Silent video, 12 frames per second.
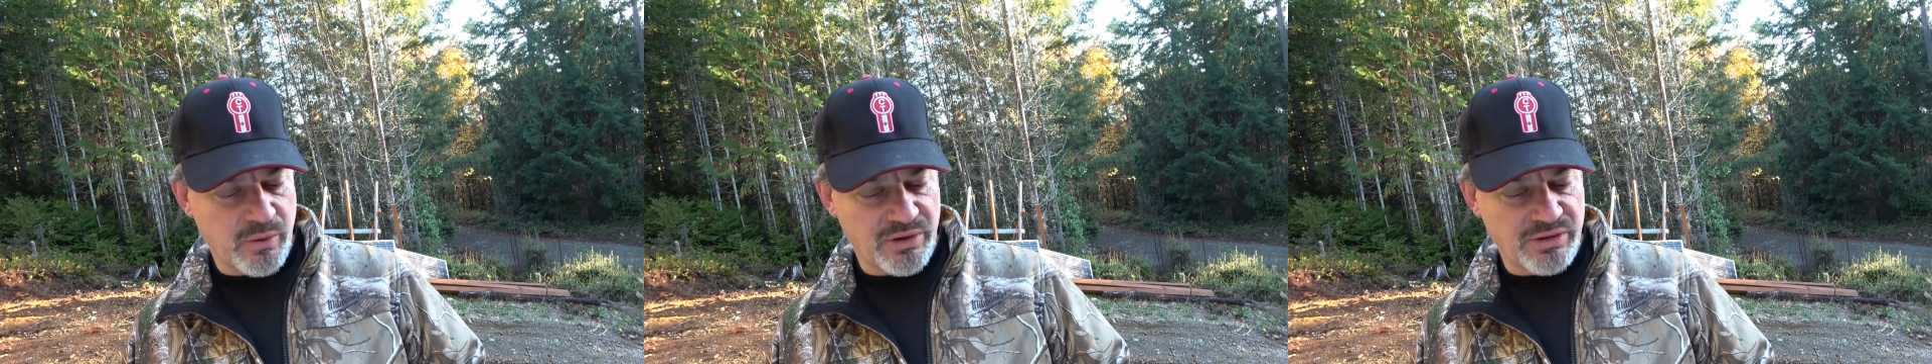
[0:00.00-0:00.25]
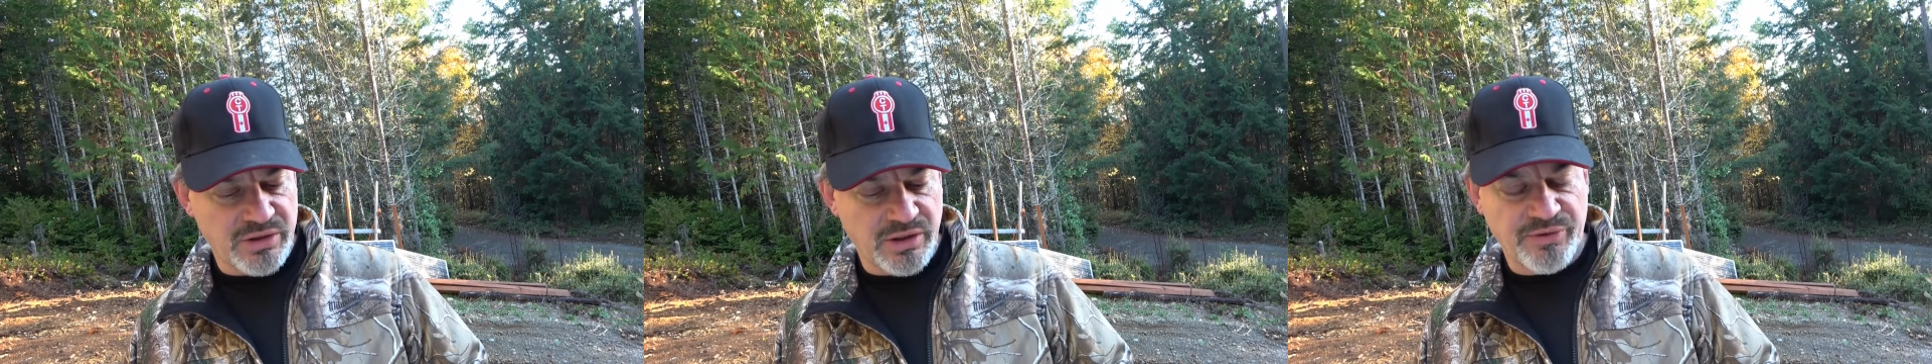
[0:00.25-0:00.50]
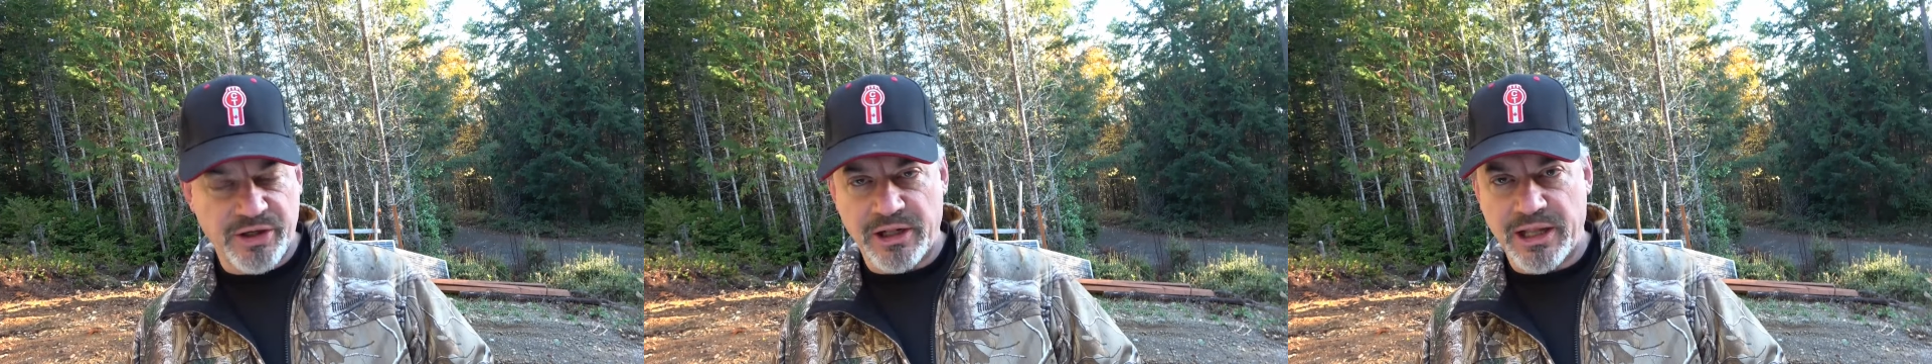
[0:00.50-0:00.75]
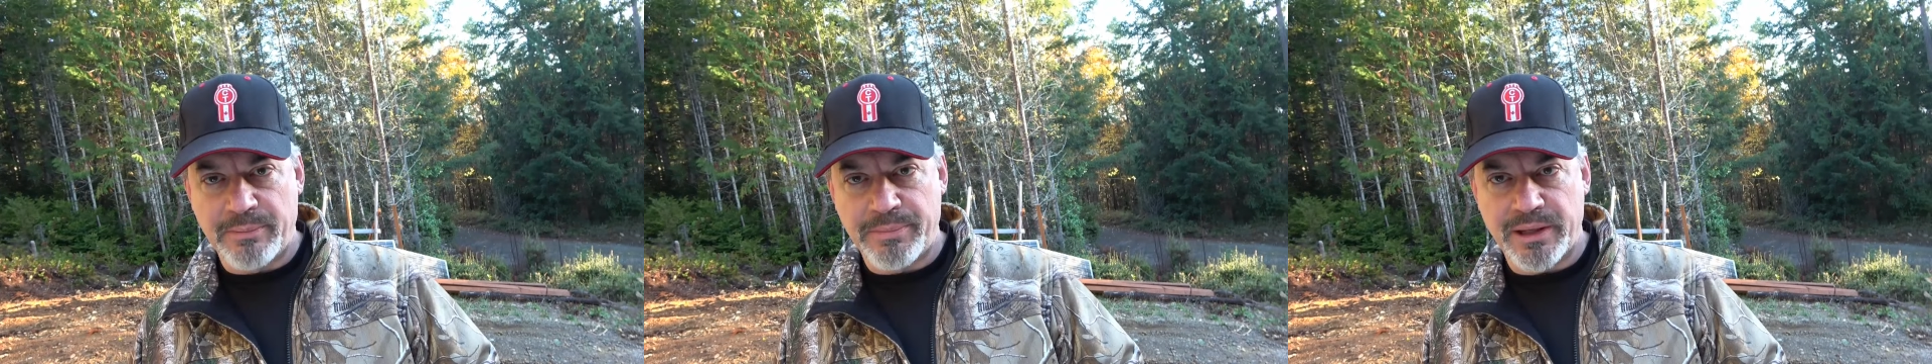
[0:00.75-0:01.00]
would have served it a
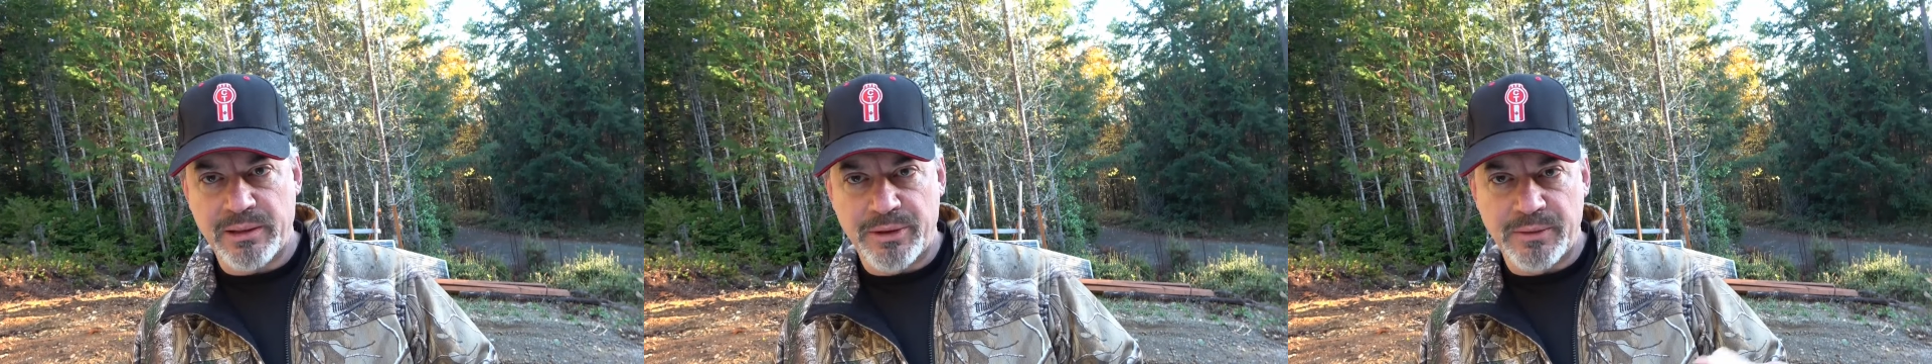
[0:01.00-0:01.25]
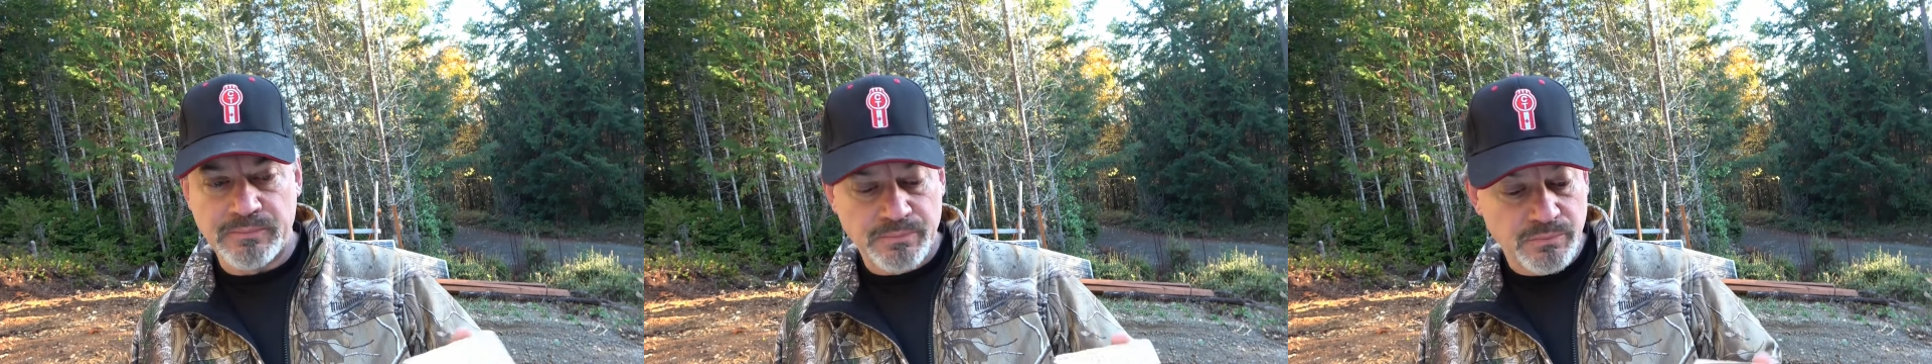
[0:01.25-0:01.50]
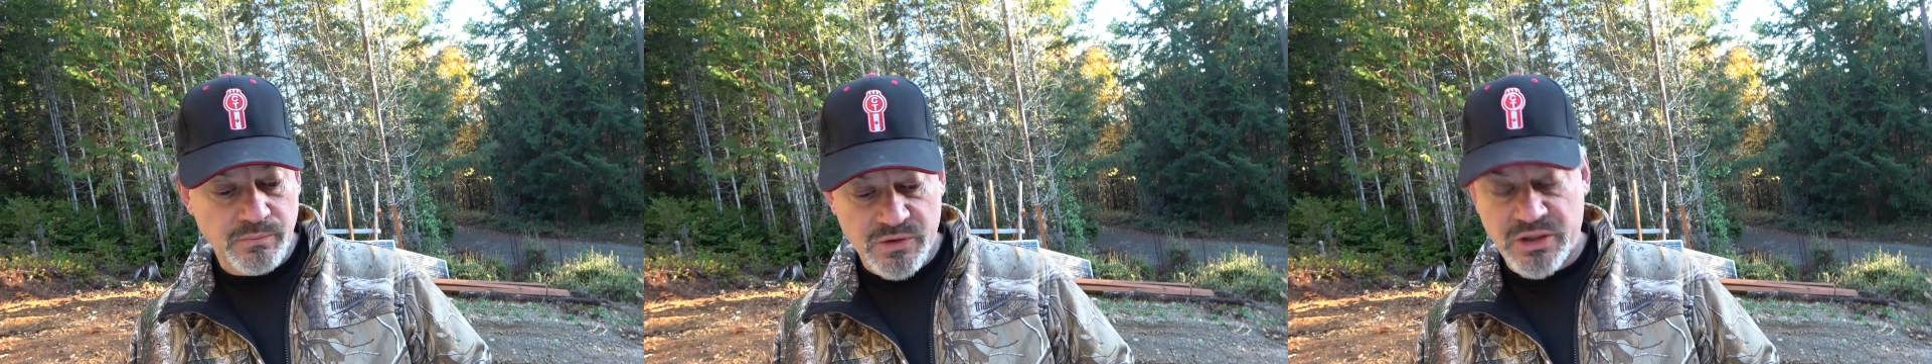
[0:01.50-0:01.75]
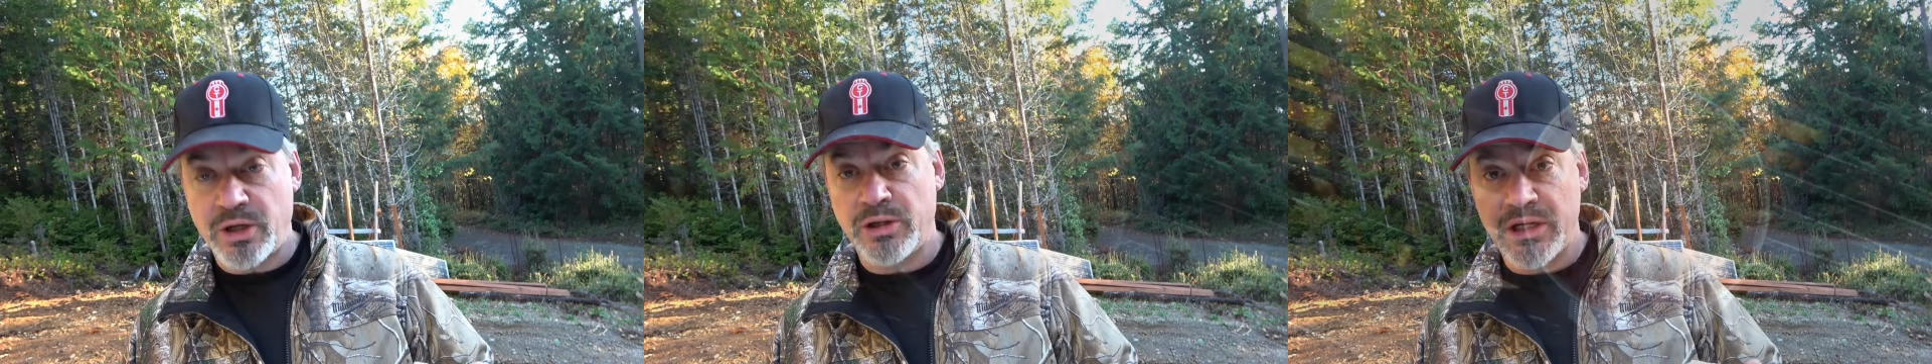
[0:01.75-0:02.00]
lot better, but still